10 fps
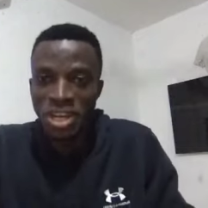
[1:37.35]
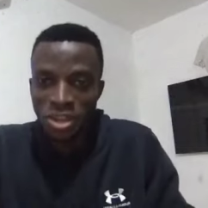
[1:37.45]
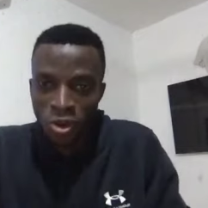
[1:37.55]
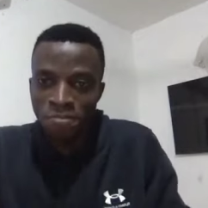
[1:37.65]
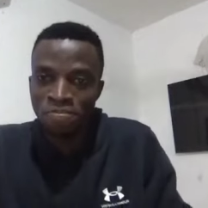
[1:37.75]
you
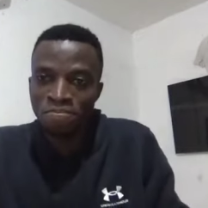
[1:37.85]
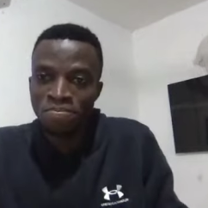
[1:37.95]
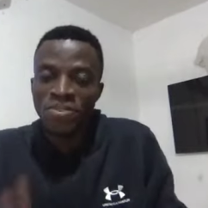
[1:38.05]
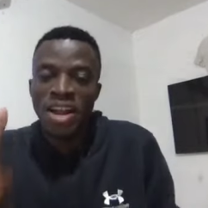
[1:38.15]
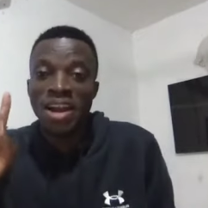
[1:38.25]

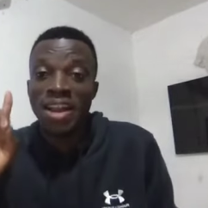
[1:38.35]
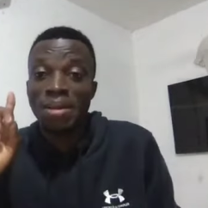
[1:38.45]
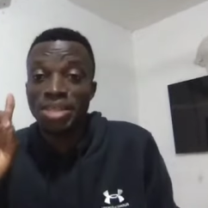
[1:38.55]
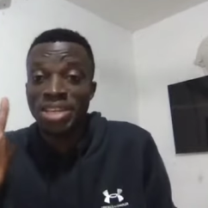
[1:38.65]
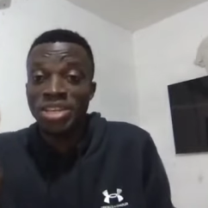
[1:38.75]
know,
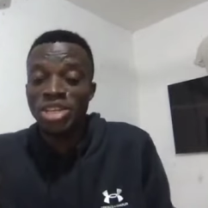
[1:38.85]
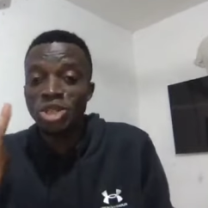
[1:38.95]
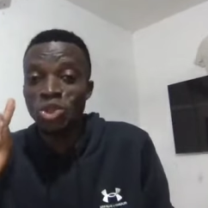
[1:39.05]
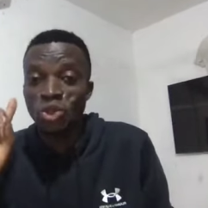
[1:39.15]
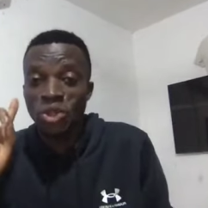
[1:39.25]
say,
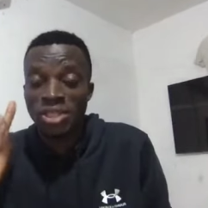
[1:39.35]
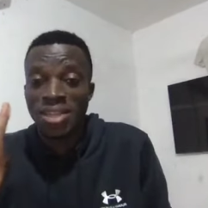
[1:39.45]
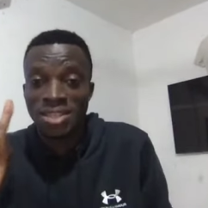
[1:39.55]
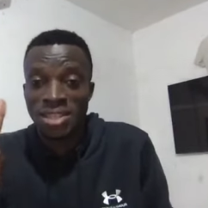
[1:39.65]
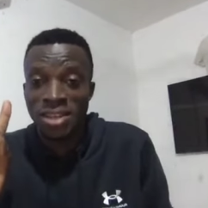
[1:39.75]
issue no start
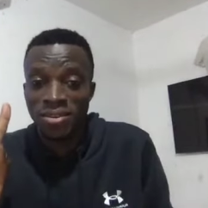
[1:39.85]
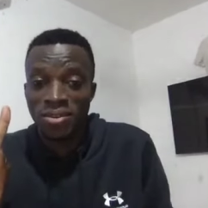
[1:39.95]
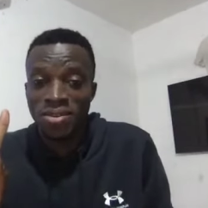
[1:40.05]
here, no.